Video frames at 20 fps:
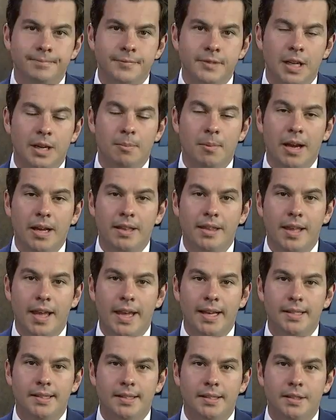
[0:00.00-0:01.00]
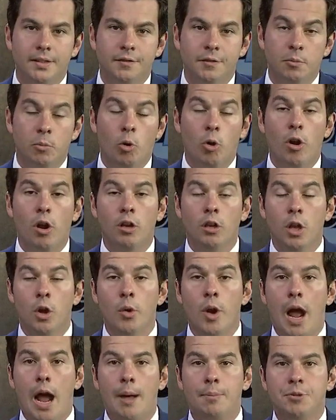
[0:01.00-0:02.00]
Hey, Mike, thanks. And for more on
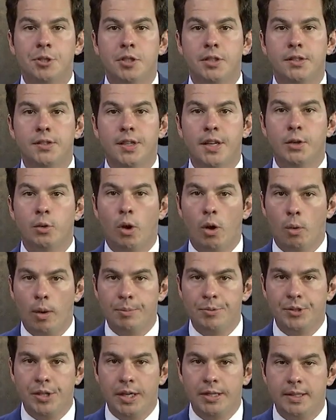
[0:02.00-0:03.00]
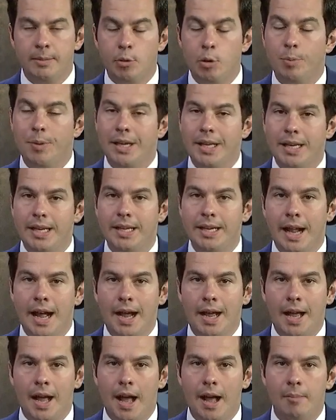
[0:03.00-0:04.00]
loan options, head to our website,
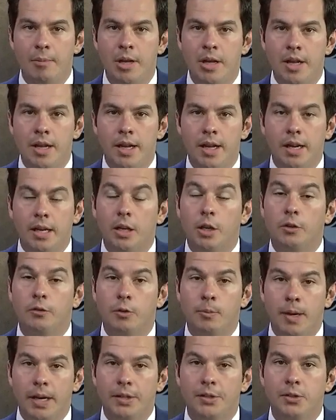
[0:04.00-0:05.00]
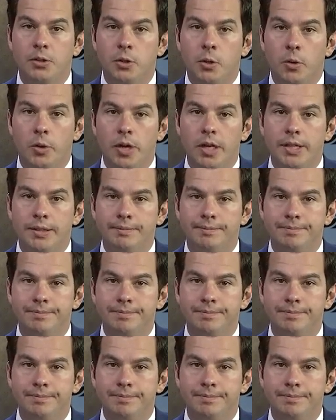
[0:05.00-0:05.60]
WPDE.com, and look for Mike's story.